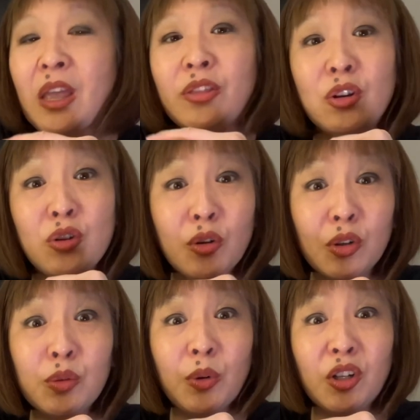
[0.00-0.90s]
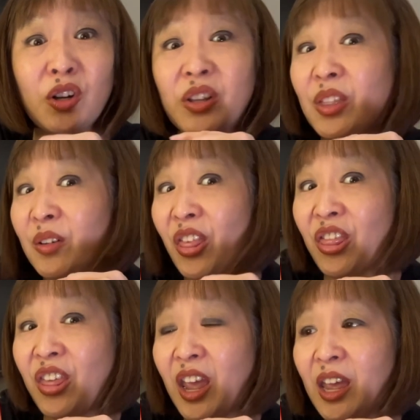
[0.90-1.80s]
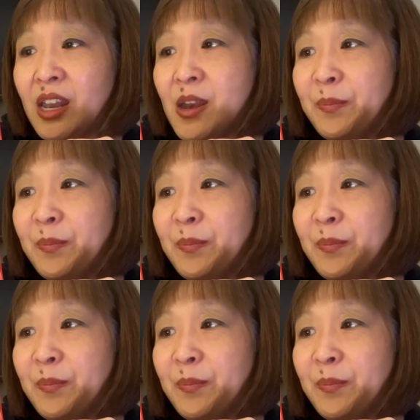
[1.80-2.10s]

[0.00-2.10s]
The noodles were good, they're thin.